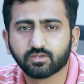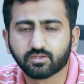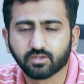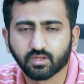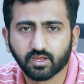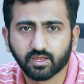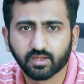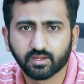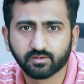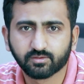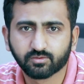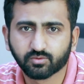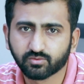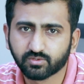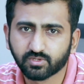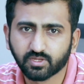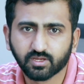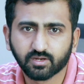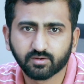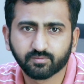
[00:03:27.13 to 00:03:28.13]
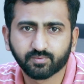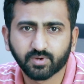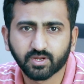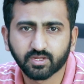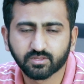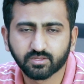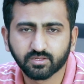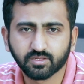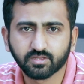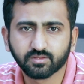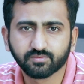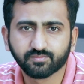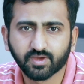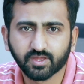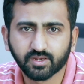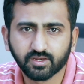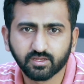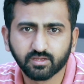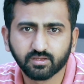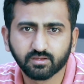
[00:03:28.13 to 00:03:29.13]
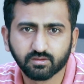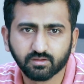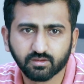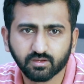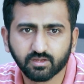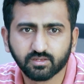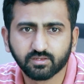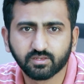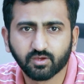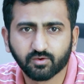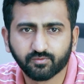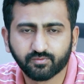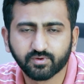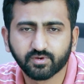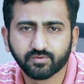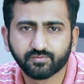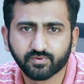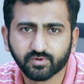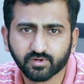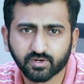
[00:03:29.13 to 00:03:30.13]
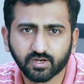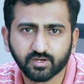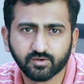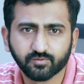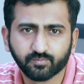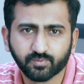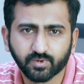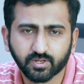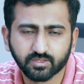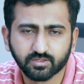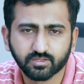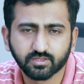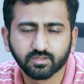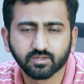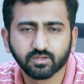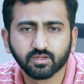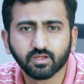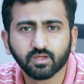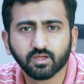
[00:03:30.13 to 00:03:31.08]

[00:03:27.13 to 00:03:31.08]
So their pricing is they offer different kind of pricing.